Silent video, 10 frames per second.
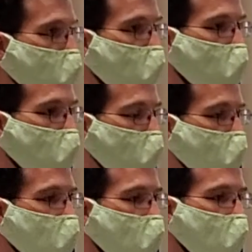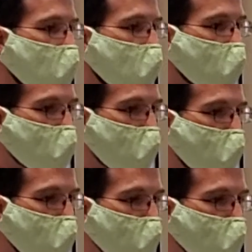so we can see that
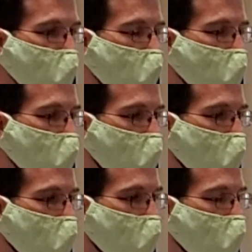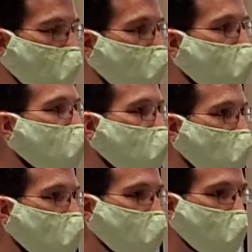
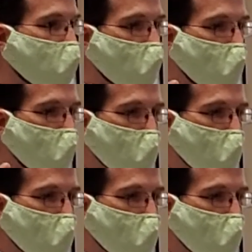Lutheranism